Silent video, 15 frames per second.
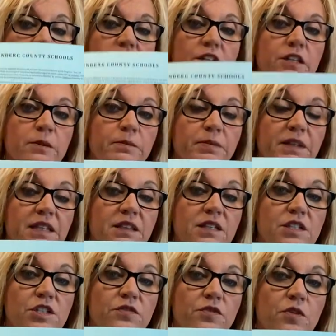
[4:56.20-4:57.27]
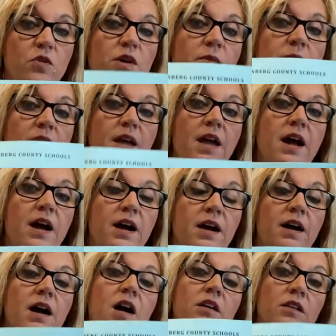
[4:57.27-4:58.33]
to complete this form
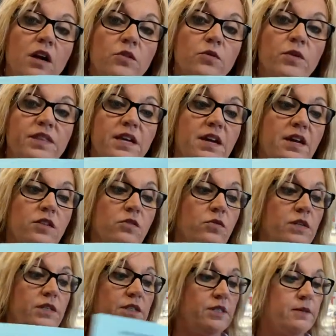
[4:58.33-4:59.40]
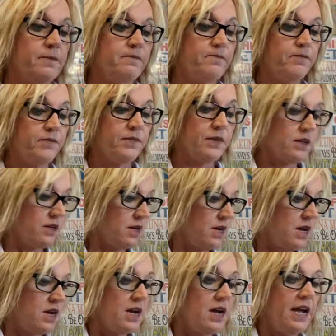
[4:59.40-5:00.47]
along with the other ones.
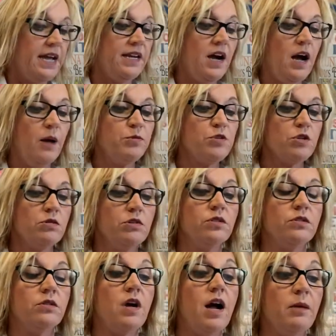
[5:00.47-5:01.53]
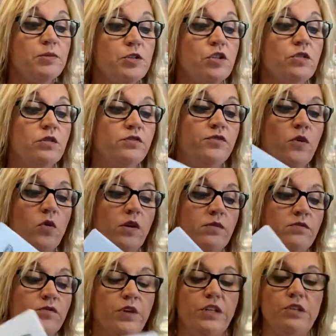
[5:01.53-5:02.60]
An optional form
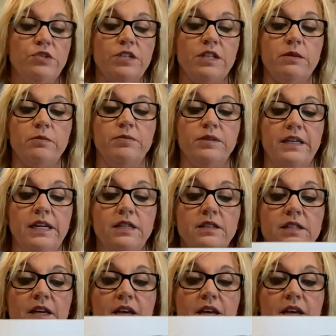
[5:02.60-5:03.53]
for you to complete